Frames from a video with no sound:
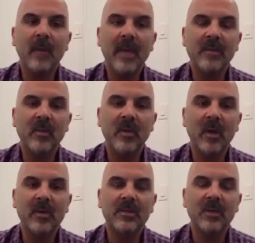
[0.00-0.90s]
yeah, so we
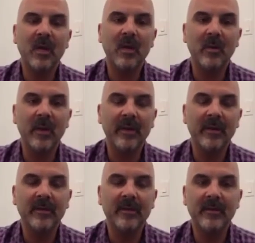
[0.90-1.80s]
always start with
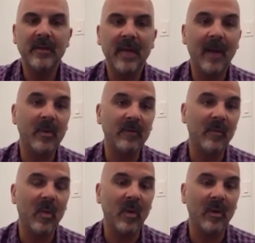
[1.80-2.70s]
the operative
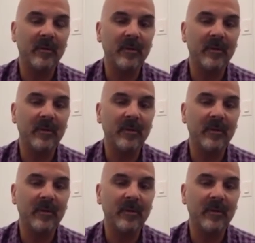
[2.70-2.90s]
report.